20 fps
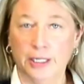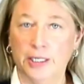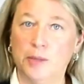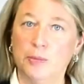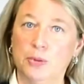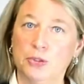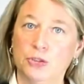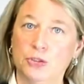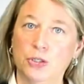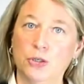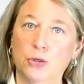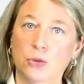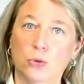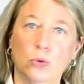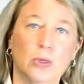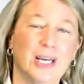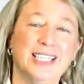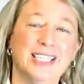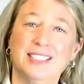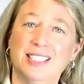Number
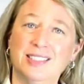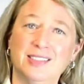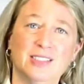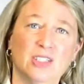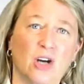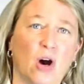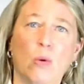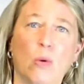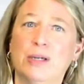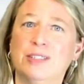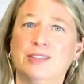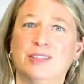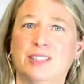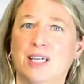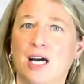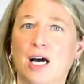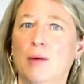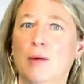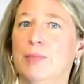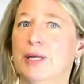two, it doesn't always
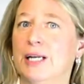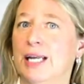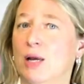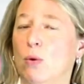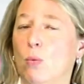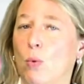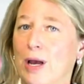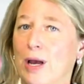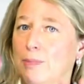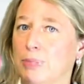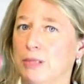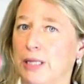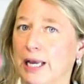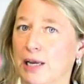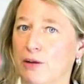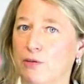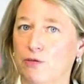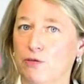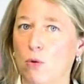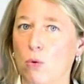come in a
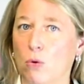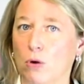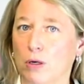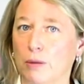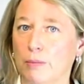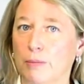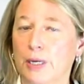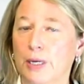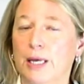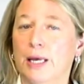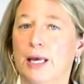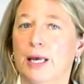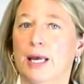web-like form.